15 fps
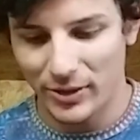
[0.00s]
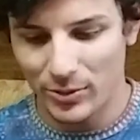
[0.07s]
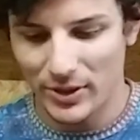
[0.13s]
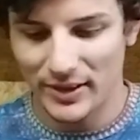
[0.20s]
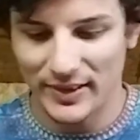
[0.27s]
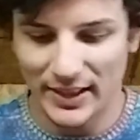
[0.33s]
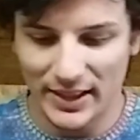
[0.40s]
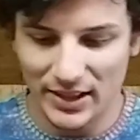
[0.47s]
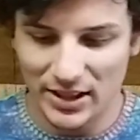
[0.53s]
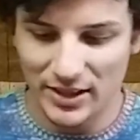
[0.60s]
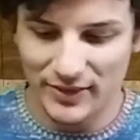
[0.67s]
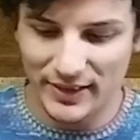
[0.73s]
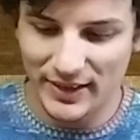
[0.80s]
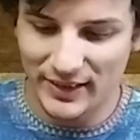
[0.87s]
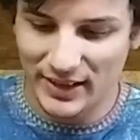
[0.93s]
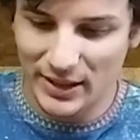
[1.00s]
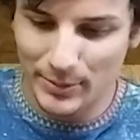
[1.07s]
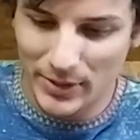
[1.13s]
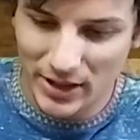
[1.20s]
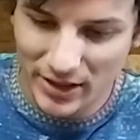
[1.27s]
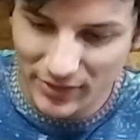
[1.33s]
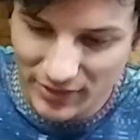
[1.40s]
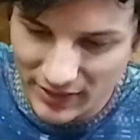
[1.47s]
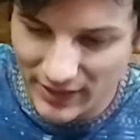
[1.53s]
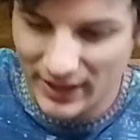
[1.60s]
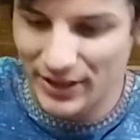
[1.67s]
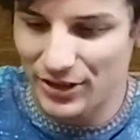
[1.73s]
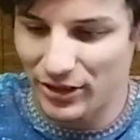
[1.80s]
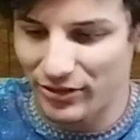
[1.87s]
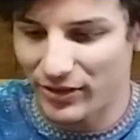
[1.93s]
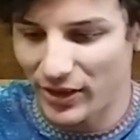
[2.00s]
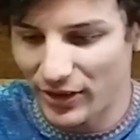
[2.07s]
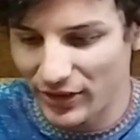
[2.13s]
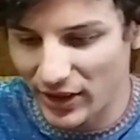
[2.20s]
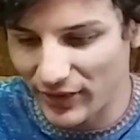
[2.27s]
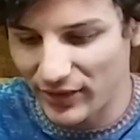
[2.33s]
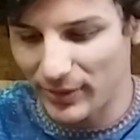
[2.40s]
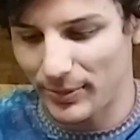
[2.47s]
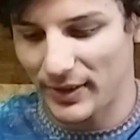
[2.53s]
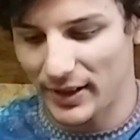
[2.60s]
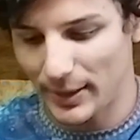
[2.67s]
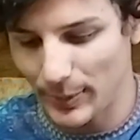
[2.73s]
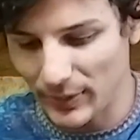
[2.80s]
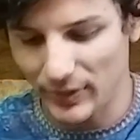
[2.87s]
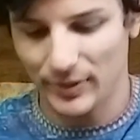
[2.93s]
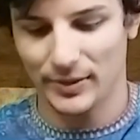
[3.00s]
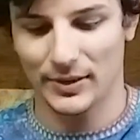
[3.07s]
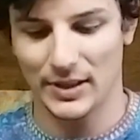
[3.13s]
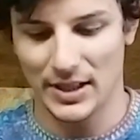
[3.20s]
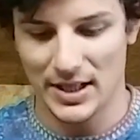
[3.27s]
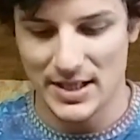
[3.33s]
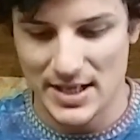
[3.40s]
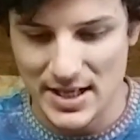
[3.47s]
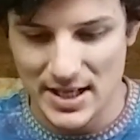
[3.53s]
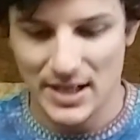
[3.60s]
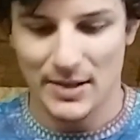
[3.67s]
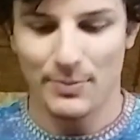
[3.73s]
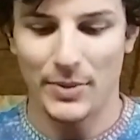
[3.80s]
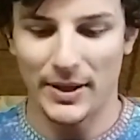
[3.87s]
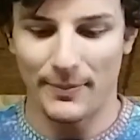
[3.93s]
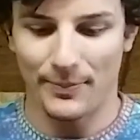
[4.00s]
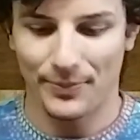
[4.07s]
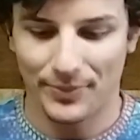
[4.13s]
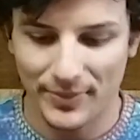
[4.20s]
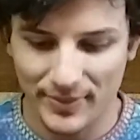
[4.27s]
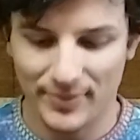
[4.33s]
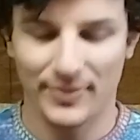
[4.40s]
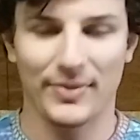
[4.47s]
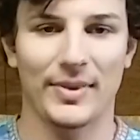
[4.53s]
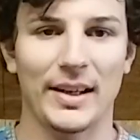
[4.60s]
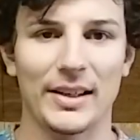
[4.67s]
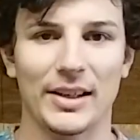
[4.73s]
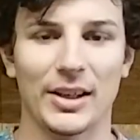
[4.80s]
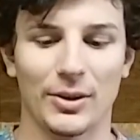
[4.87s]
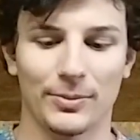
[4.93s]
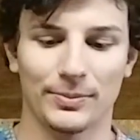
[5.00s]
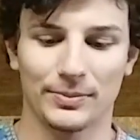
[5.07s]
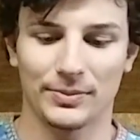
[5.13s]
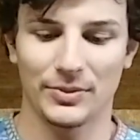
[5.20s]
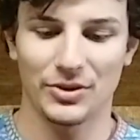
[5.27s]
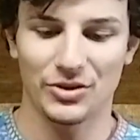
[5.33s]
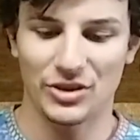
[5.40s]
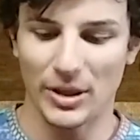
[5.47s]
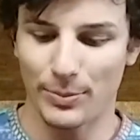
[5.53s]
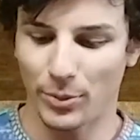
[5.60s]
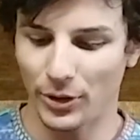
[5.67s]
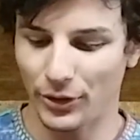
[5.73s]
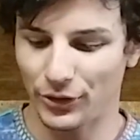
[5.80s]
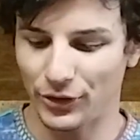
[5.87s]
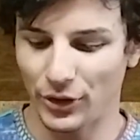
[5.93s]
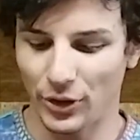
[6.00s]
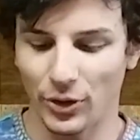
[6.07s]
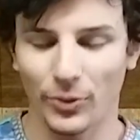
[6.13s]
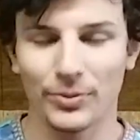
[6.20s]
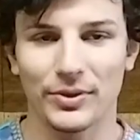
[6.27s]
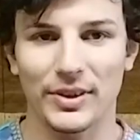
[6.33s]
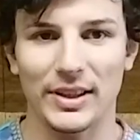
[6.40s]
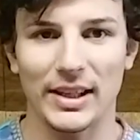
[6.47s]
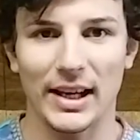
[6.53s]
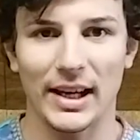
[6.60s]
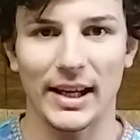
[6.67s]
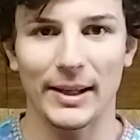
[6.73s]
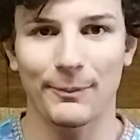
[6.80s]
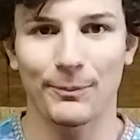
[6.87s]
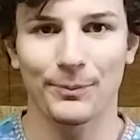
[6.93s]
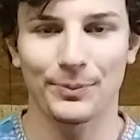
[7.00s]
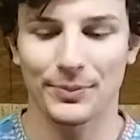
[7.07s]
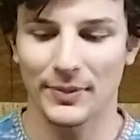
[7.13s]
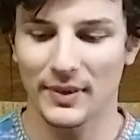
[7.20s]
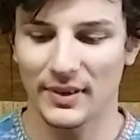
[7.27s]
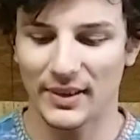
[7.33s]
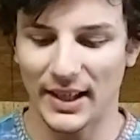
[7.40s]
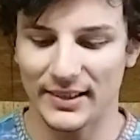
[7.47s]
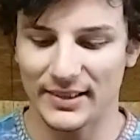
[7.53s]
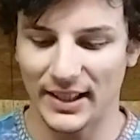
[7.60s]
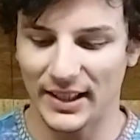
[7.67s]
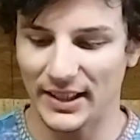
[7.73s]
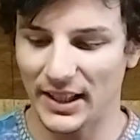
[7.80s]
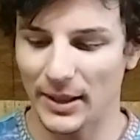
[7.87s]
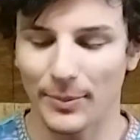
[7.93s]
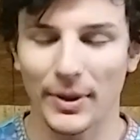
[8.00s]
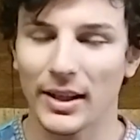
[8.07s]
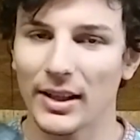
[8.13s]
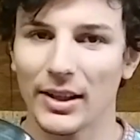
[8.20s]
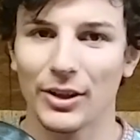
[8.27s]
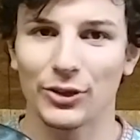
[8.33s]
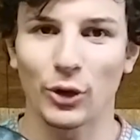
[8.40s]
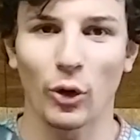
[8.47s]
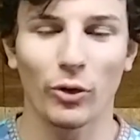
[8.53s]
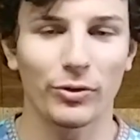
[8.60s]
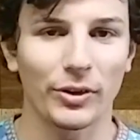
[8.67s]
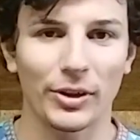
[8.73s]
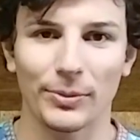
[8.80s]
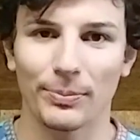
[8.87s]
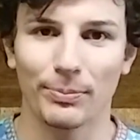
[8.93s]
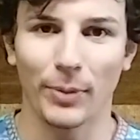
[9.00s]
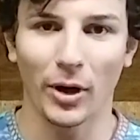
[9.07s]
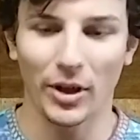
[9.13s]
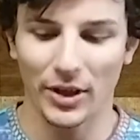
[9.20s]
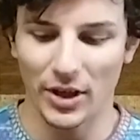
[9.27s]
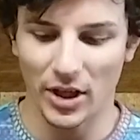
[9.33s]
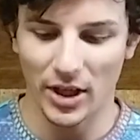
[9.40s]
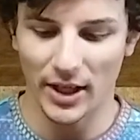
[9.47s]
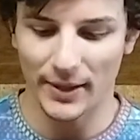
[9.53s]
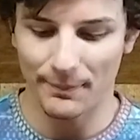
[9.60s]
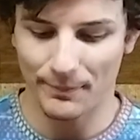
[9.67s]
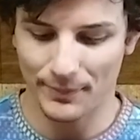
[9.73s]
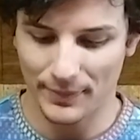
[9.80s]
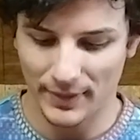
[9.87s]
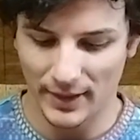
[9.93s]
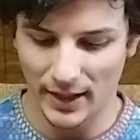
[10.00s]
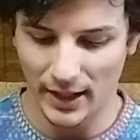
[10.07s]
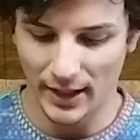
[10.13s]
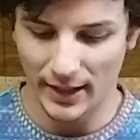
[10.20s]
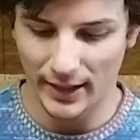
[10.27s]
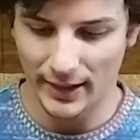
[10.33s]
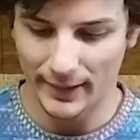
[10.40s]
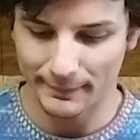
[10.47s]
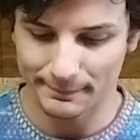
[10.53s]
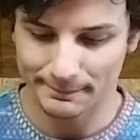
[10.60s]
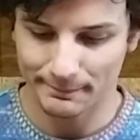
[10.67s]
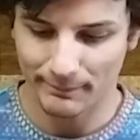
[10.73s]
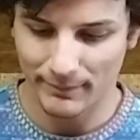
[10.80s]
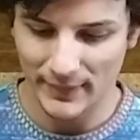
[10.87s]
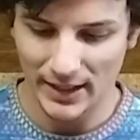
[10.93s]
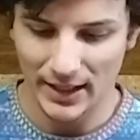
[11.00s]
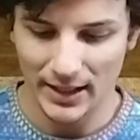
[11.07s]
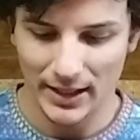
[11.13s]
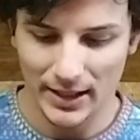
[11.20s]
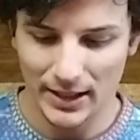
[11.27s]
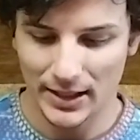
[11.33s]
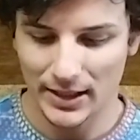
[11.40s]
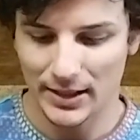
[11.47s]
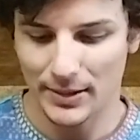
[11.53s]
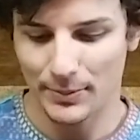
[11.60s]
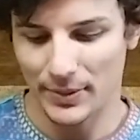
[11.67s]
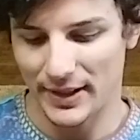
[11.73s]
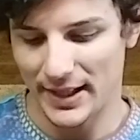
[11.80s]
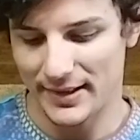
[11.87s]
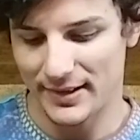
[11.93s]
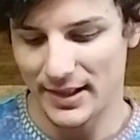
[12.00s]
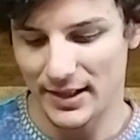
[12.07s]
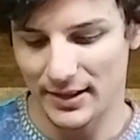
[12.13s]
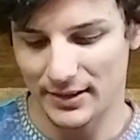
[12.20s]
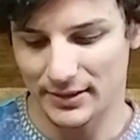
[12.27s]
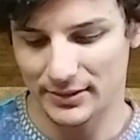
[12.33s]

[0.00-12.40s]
I want to take it off, it doesn't come off, and then it just falls off sometimes. But there you go. Jetboil Sol Ti, titanium, Sol for burning hot. But that's it.